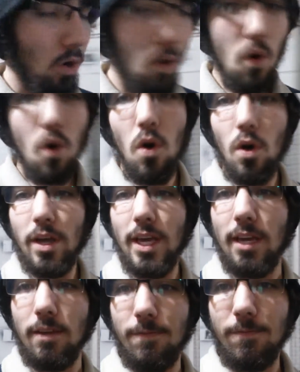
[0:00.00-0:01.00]
Or
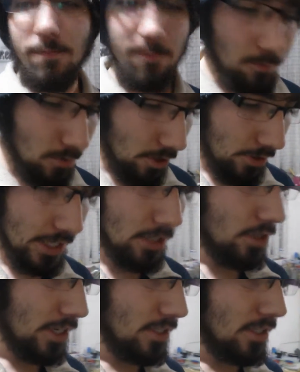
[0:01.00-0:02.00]
if you're
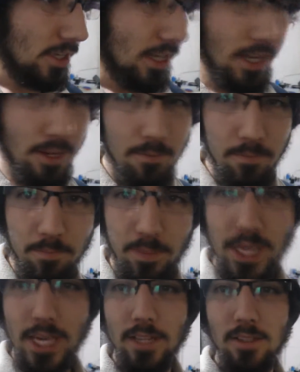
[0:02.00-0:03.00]
interested in
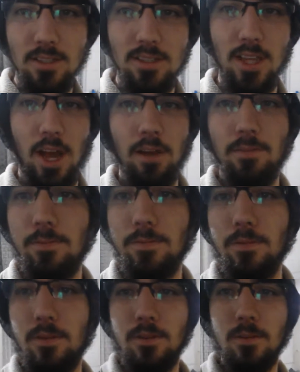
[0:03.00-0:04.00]
beard
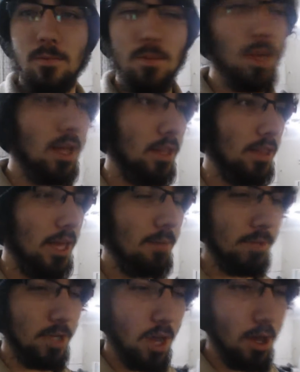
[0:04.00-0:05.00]
stuff,
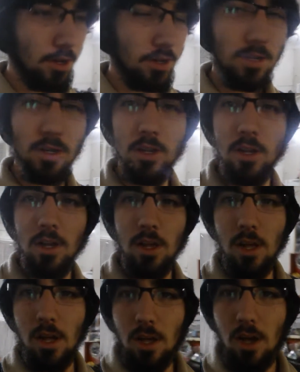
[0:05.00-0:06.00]
let me know.
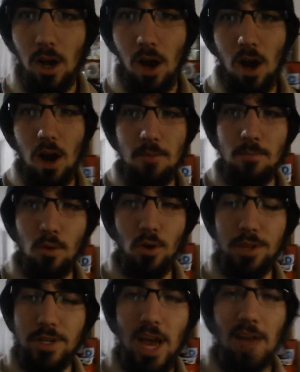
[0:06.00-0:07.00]
I'm
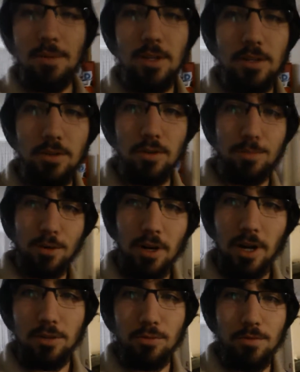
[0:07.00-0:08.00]
more than happy to do a
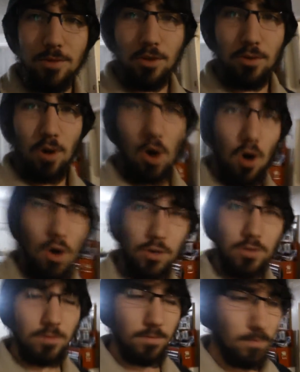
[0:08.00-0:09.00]
product review
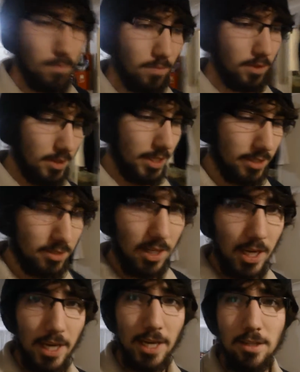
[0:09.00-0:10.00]
on this
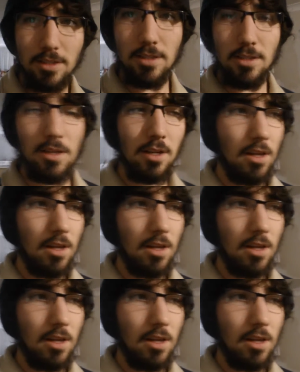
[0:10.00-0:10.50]
Kit.